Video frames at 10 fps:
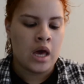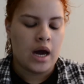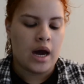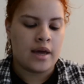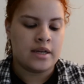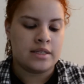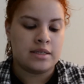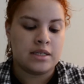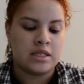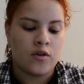And it's
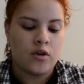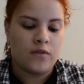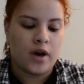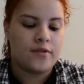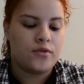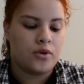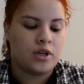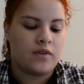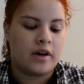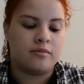a
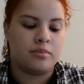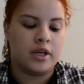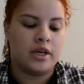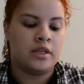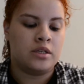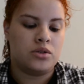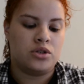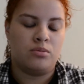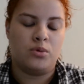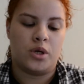75-25 blend
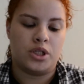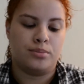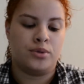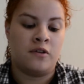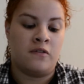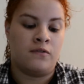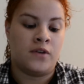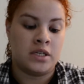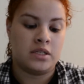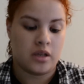superwash blue
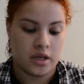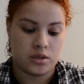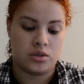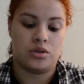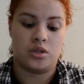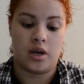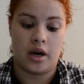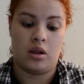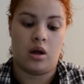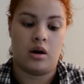face luster
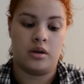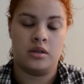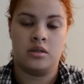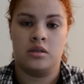nylon.